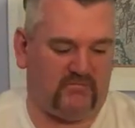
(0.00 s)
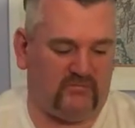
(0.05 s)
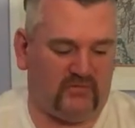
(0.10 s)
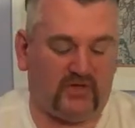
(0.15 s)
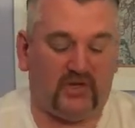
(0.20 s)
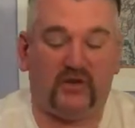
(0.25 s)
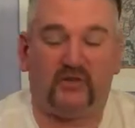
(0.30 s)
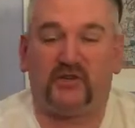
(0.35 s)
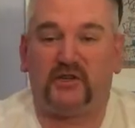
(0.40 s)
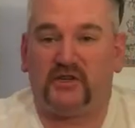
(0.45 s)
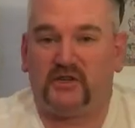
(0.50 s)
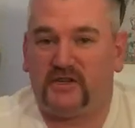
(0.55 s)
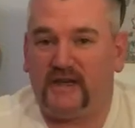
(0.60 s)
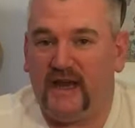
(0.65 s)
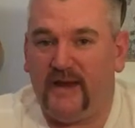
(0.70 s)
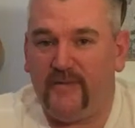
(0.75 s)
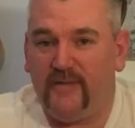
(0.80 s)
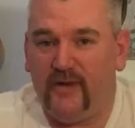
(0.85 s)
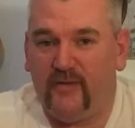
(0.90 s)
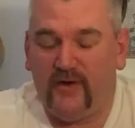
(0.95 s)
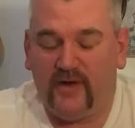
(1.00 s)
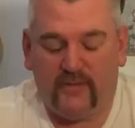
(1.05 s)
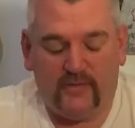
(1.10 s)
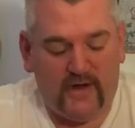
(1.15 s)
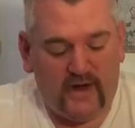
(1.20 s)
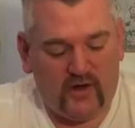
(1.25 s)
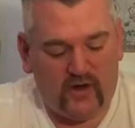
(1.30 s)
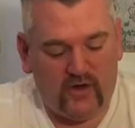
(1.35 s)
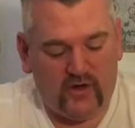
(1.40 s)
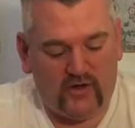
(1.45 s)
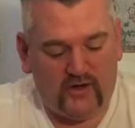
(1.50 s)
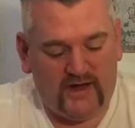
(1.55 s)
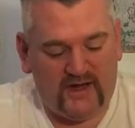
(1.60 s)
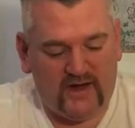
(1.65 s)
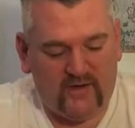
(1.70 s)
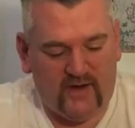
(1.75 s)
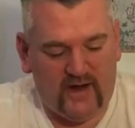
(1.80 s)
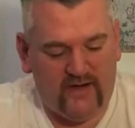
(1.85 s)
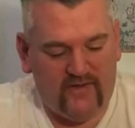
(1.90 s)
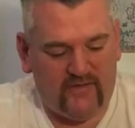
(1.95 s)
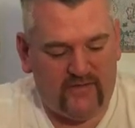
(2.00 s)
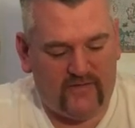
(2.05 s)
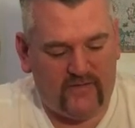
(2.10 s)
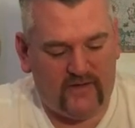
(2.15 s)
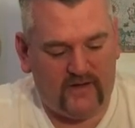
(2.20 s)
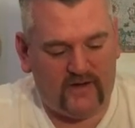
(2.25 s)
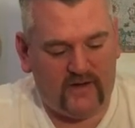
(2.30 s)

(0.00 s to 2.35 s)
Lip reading: shares its name with my good lady wife,